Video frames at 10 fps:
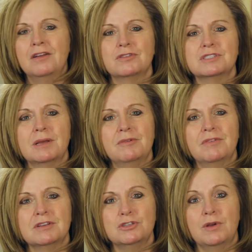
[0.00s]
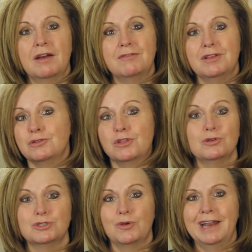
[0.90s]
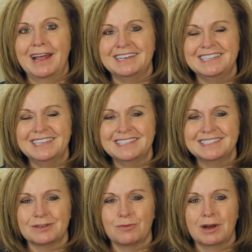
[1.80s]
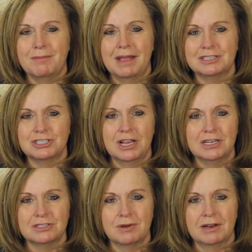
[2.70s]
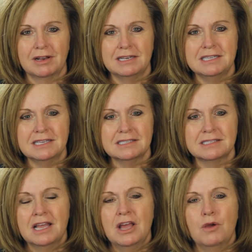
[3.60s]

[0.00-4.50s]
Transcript: For some of us who have those great ideas and want to make change around ideas,